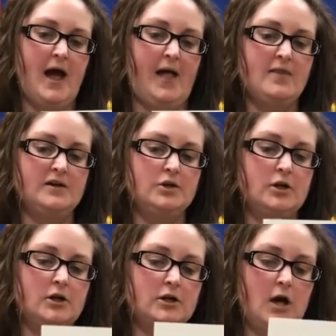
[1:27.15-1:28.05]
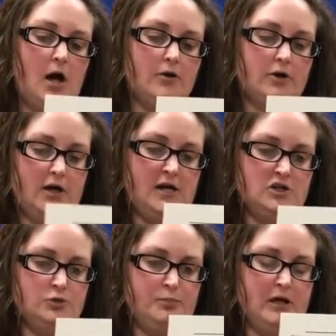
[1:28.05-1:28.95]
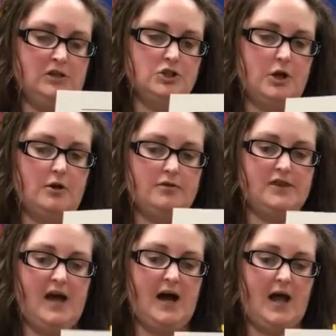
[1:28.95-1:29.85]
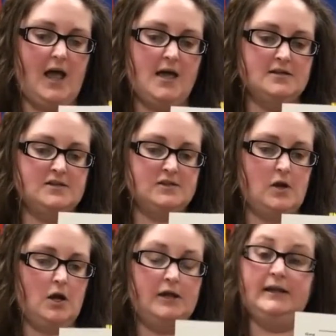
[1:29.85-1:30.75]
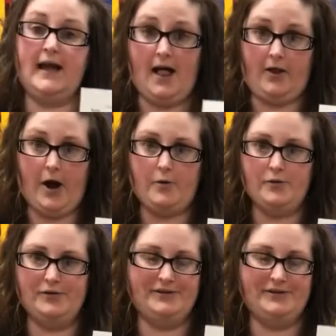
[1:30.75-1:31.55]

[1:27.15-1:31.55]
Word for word: and then you're gonna color each picture that is yellow.